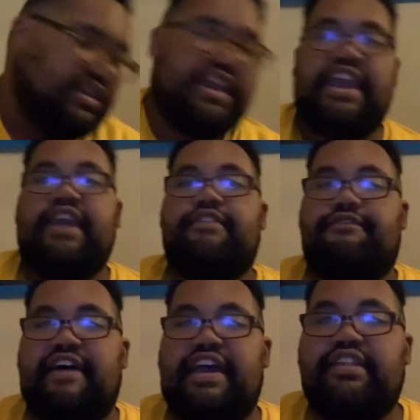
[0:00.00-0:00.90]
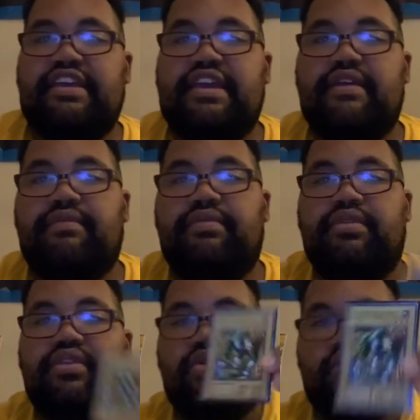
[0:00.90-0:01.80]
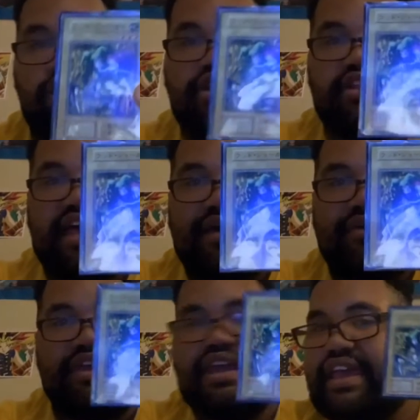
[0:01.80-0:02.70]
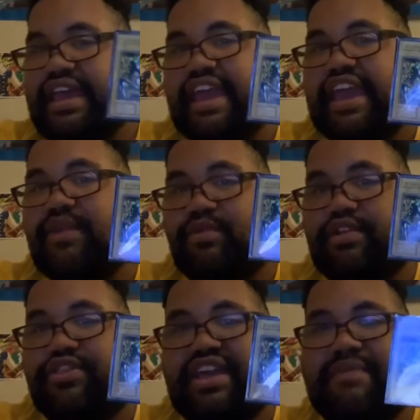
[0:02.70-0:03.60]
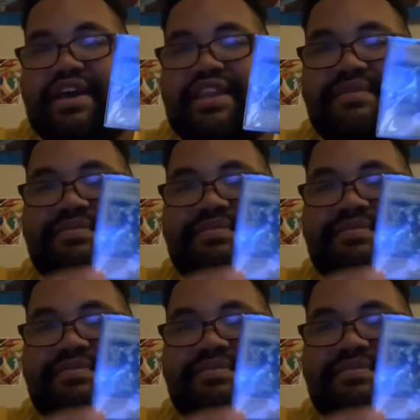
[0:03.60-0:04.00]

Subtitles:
And finally, Wood Clown. And when you think about it,